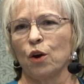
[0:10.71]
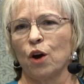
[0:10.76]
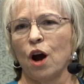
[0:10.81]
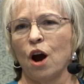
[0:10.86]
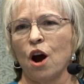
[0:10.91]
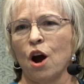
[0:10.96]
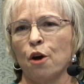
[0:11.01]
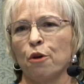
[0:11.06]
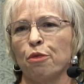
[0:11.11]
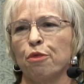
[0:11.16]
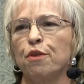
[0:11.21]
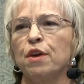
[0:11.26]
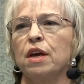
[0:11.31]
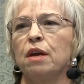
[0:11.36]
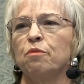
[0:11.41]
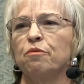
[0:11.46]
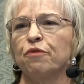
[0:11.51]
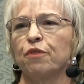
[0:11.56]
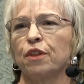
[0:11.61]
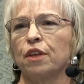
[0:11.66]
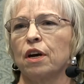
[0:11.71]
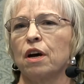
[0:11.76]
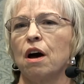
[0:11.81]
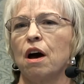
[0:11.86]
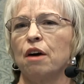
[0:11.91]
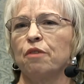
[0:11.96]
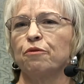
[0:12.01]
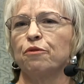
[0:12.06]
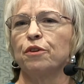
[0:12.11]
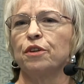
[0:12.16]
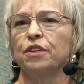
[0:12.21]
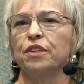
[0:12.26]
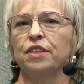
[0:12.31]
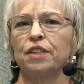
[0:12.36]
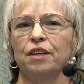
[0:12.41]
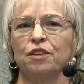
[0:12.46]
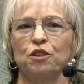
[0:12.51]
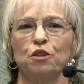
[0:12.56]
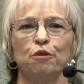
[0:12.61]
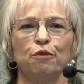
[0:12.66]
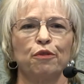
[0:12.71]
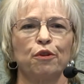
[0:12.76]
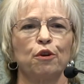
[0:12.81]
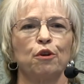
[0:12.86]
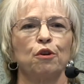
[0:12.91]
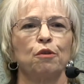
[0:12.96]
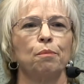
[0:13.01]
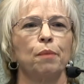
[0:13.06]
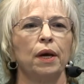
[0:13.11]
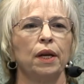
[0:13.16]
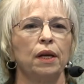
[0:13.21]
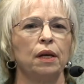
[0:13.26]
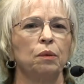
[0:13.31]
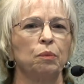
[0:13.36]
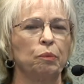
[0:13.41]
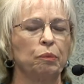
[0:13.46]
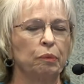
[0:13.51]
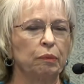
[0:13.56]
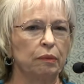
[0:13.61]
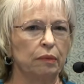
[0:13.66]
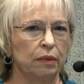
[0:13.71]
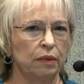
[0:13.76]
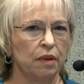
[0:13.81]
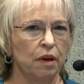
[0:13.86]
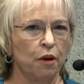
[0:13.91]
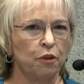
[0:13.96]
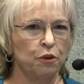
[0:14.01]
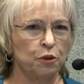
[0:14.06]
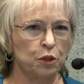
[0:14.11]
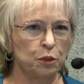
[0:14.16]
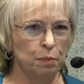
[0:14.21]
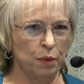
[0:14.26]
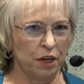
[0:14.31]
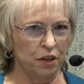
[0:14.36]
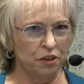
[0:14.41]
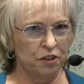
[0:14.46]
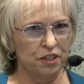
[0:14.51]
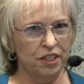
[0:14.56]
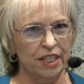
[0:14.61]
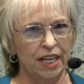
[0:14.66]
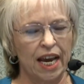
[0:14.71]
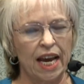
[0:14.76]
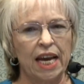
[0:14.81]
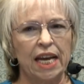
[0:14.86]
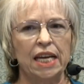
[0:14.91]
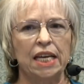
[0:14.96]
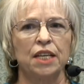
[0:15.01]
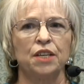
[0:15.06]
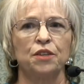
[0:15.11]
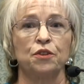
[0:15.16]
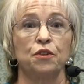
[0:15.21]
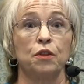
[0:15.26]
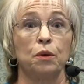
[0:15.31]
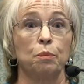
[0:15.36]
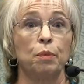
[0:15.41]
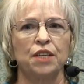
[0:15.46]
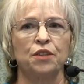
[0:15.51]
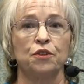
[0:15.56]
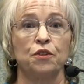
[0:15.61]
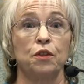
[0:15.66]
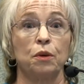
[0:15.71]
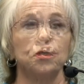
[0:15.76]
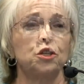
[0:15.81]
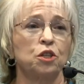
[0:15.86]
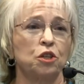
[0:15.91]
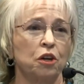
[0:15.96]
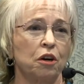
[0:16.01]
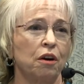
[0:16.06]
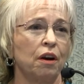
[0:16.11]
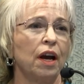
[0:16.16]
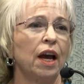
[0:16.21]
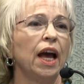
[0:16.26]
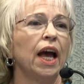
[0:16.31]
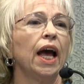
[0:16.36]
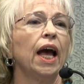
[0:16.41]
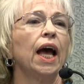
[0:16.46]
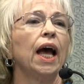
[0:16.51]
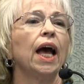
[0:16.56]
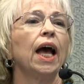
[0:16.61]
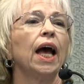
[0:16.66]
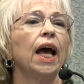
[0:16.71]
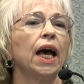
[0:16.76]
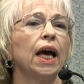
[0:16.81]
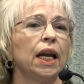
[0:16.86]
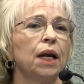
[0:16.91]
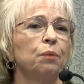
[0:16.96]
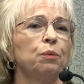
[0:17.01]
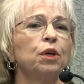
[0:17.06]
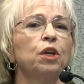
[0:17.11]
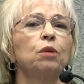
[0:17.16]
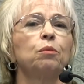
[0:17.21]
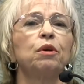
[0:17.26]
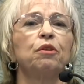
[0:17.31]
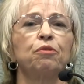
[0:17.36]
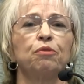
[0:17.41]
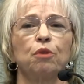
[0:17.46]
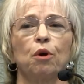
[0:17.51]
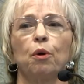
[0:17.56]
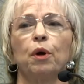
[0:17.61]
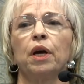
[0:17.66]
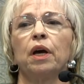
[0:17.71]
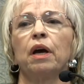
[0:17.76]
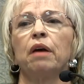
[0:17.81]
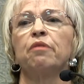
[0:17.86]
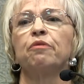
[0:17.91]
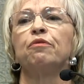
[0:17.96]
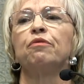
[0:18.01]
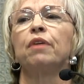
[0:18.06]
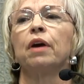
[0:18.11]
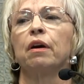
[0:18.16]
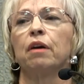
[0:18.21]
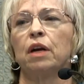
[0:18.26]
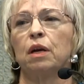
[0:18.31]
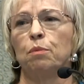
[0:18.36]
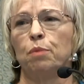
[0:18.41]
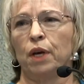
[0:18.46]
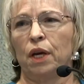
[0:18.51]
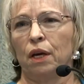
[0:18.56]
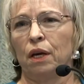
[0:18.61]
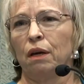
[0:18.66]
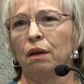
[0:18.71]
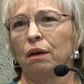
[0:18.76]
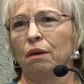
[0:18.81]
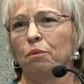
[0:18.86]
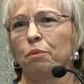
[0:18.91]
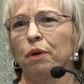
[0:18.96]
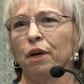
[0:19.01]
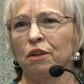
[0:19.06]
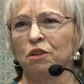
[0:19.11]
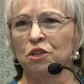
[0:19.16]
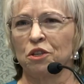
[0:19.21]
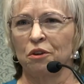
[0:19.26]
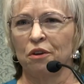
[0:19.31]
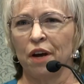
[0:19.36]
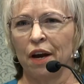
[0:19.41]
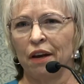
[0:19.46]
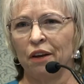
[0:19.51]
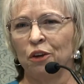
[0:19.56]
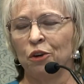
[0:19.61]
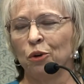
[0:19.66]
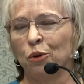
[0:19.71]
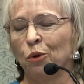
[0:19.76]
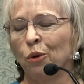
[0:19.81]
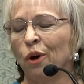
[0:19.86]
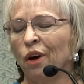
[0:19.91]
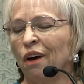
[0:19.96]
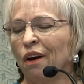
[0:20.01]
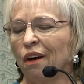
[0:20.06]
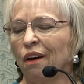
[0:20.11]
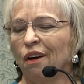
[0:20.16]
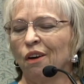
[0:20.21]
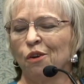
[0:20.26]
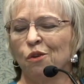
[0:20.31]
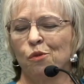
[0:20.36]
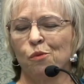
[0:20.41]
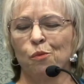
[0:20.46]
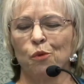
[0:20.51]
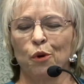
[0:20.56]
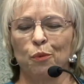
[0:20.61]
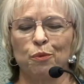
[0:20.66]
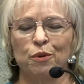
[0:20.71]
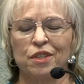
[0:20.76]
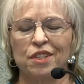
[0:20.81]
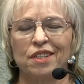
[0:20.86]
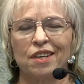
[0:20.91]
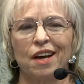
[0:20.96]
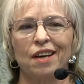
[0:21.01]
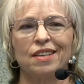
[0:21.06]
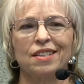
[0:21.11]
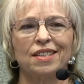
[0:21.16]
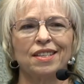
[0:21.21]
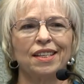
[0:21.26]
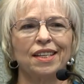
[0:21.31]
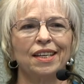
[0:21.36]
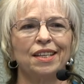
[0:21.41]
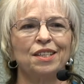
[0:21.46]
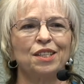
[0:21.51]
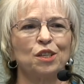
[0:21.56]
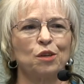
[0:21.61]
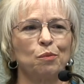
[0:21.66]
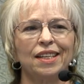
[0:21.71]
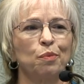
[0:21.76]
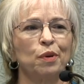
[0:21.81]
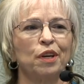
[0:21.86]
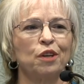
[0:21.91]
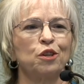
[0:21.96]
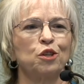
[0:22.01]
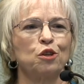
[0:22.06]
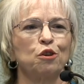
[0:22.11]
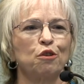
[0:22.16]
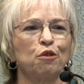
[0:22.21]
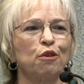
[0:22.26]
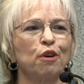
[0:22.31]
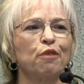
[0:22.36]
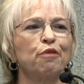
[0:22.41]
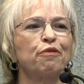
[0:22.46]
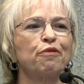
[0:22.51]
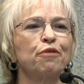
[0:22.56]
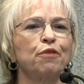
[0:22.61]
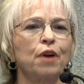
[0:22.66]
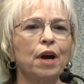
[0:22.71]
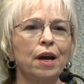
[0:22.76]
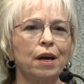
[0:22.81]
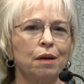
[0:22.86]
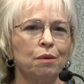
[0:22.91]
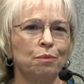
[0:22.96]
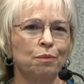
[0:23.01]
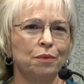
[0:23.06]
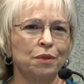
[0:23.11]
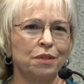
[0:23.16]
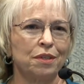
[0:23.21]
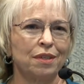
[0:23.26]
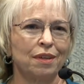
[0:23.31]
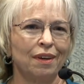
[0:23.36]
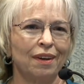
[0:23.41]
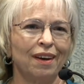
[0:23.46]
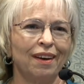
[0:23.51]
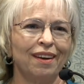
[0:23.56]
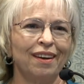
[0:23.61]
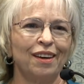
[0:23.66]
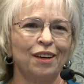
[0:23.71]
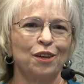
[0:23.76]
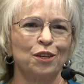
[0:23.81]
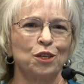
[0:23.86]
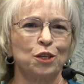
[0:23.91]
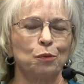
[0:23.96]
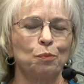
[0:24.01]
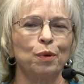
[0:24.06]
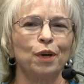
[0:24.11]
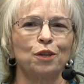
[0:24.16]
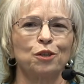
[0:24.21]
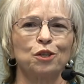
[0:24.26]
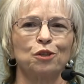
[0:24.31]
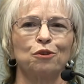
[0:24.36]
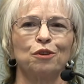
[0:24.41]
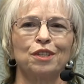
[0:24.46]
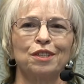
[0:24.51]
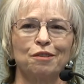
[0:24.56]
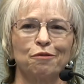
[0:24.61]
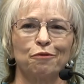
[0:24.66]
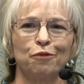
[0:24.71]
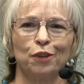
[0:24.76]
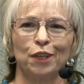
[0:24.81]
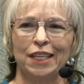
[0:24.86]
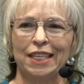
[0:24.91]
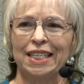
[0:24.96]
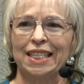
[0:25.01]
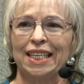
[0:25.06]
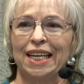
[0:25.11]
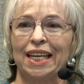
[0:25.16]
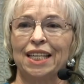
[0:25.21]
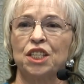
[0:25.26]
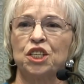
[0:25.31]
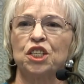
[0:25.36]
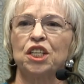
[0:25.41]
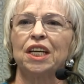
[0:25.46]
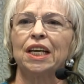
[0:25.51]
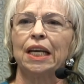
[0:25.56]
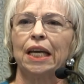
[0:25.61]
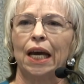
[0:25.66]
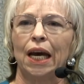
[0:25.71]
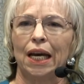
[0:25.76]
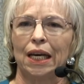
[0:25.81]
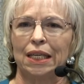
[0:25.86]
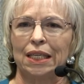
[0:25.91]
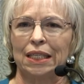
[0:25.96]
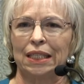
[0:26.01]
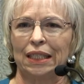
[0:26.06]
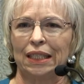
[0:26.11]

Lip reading: our theme for the conference, as you've heard many other speakers say, is the big picture. And I'm going to be throwing a very big picture at you, or more precisely, some picture frames, because the picture isn't fully sketched in yet